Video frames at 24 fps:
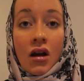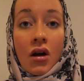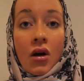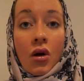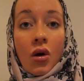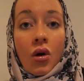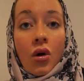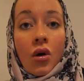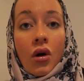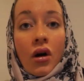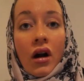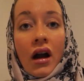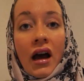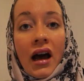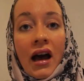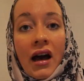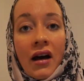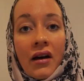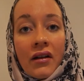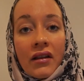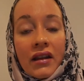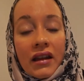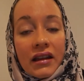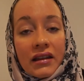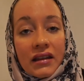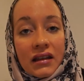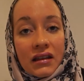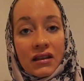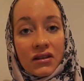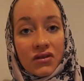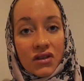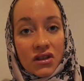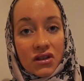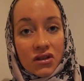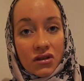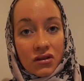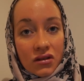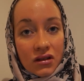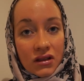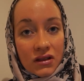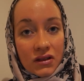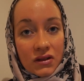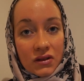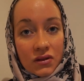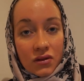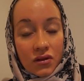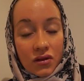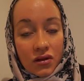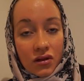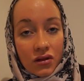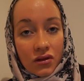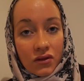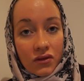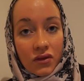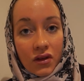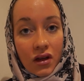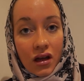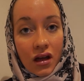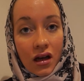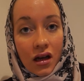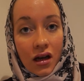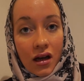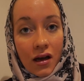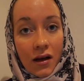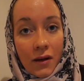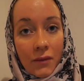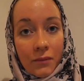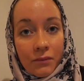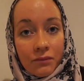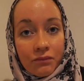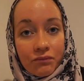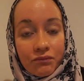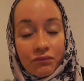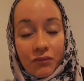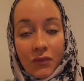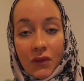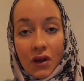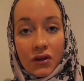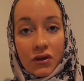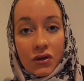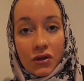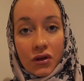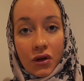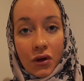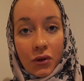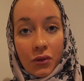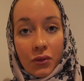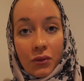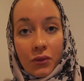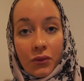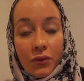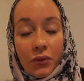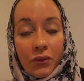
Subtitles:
or how that individual is sort of, you know,